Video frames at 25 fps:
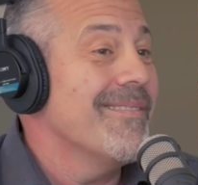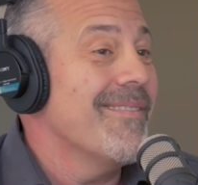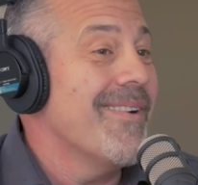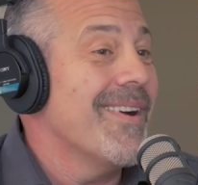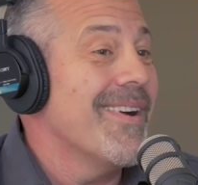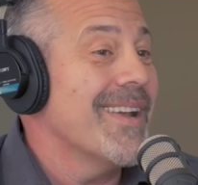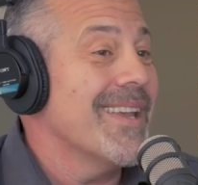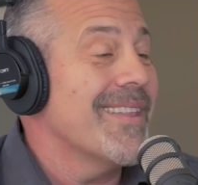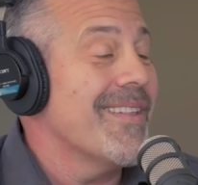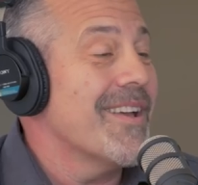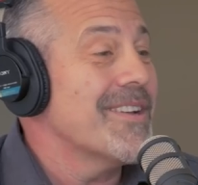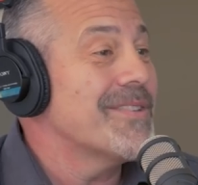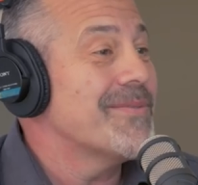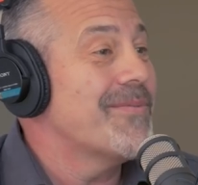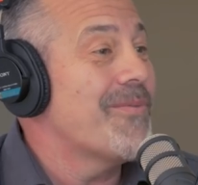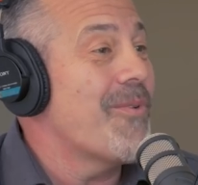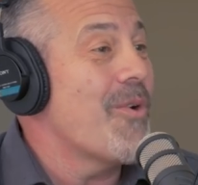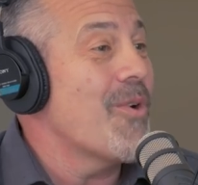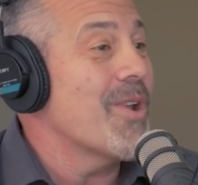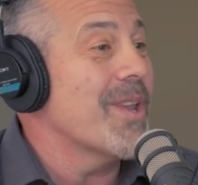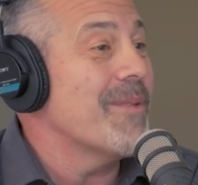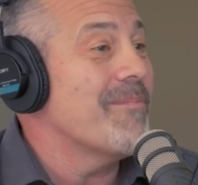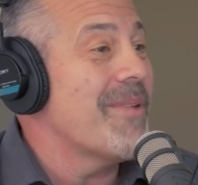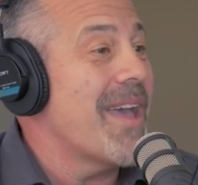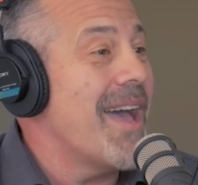well, he lost
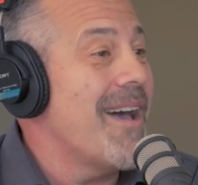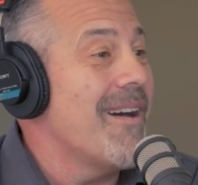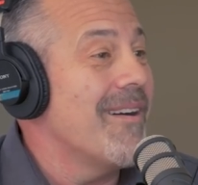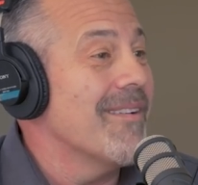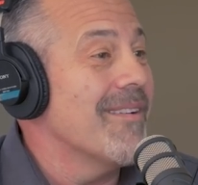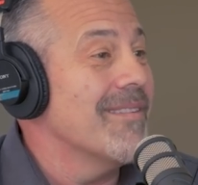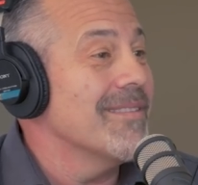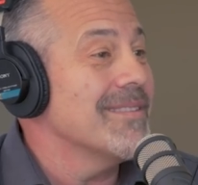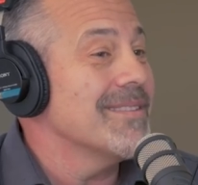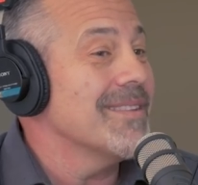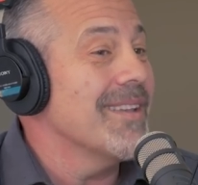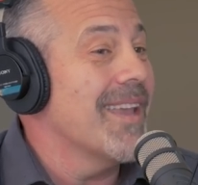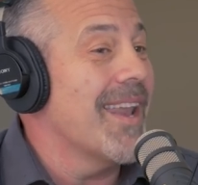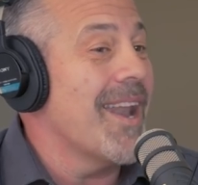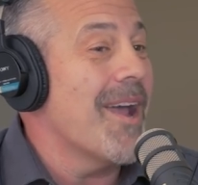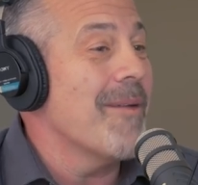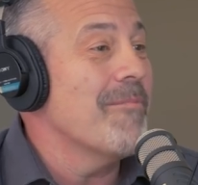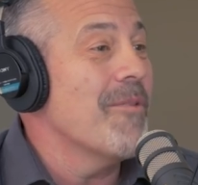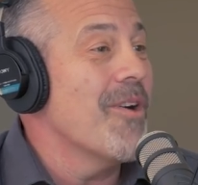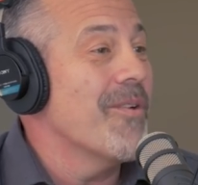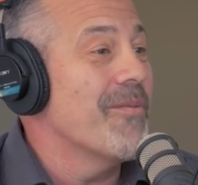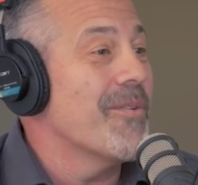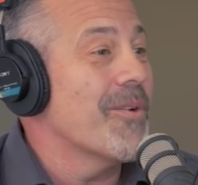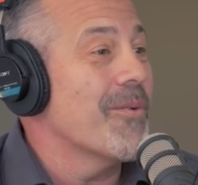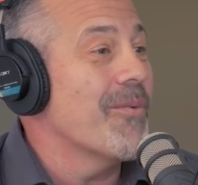40 pounds and I'm
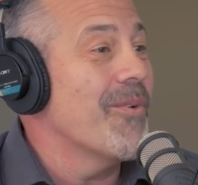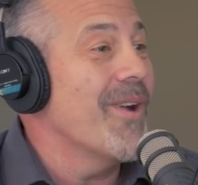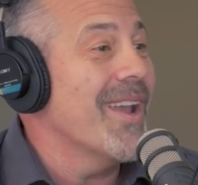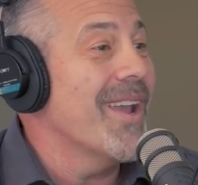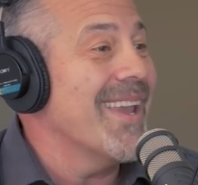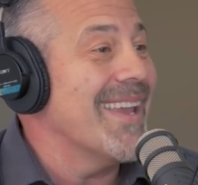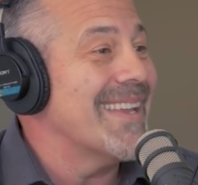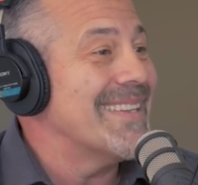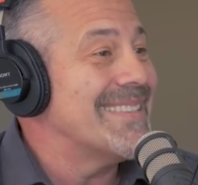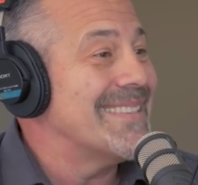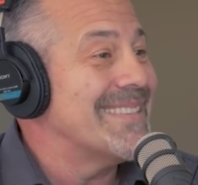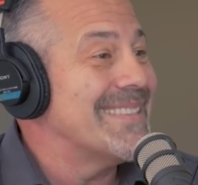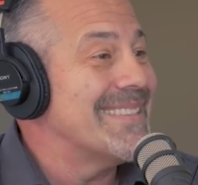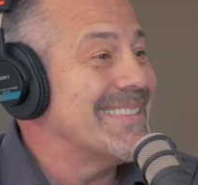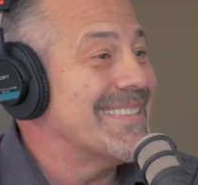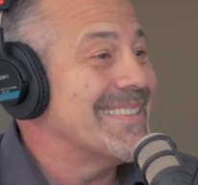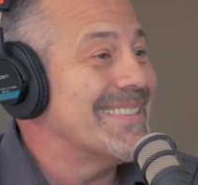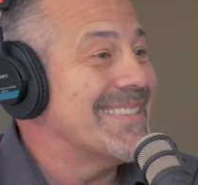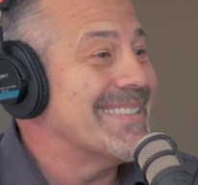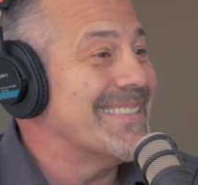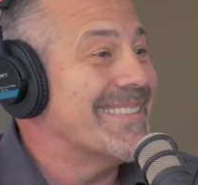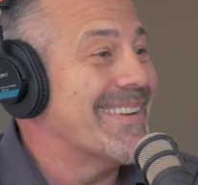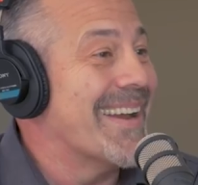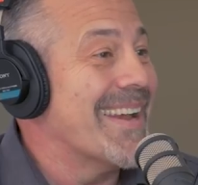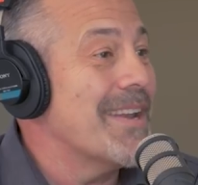overweight,
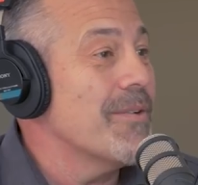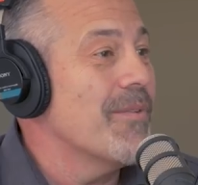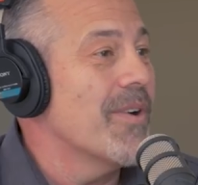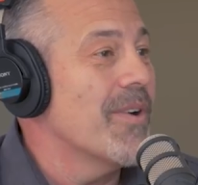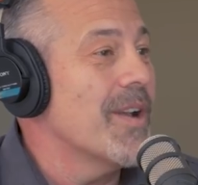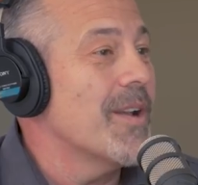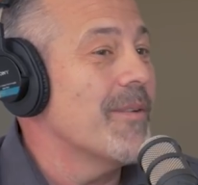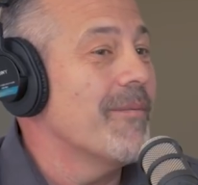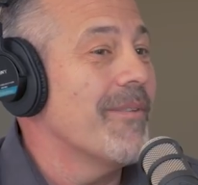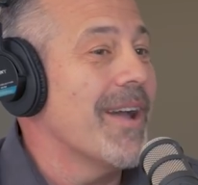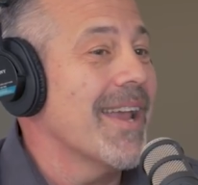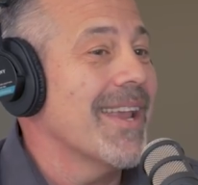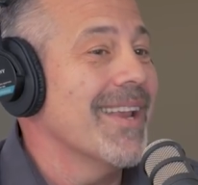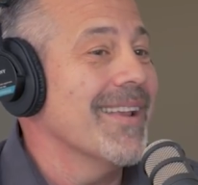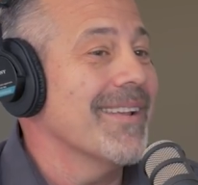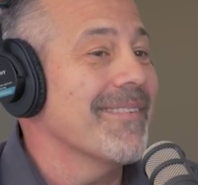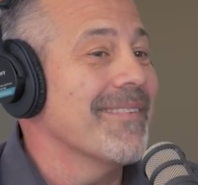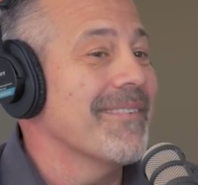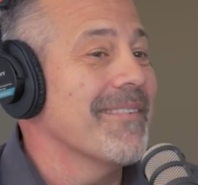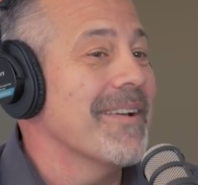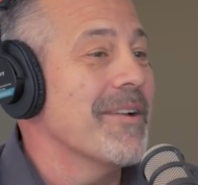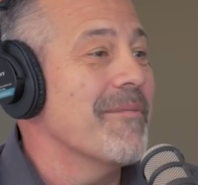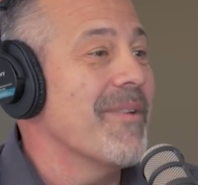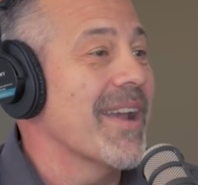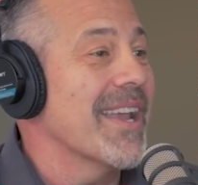right? What am I
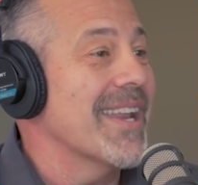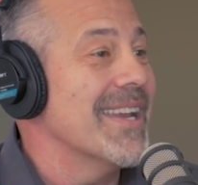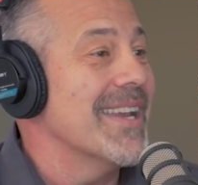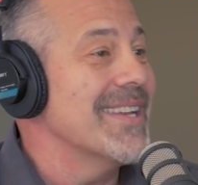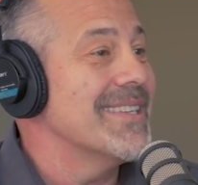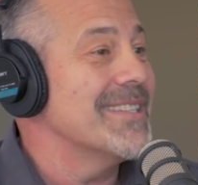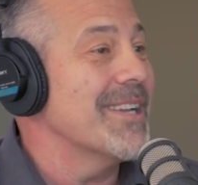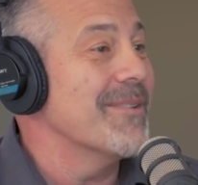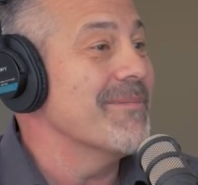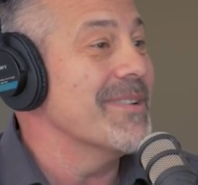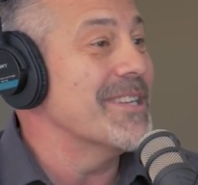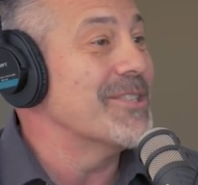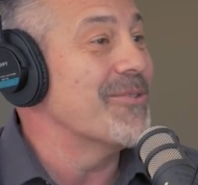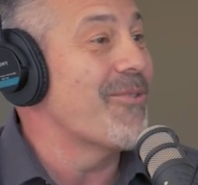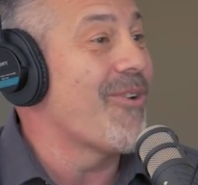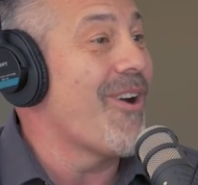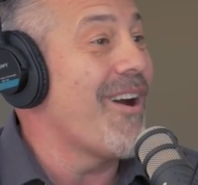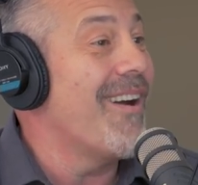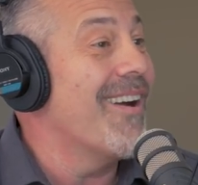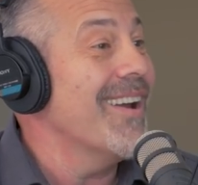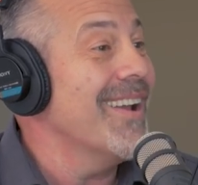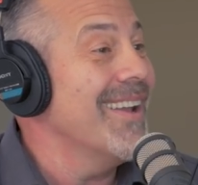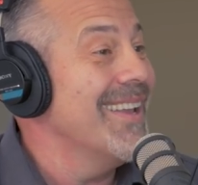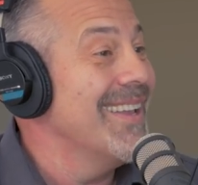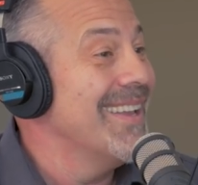what am I going to tell him he's
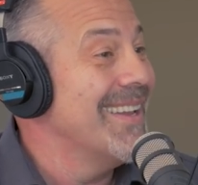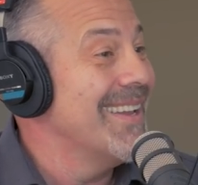wrong?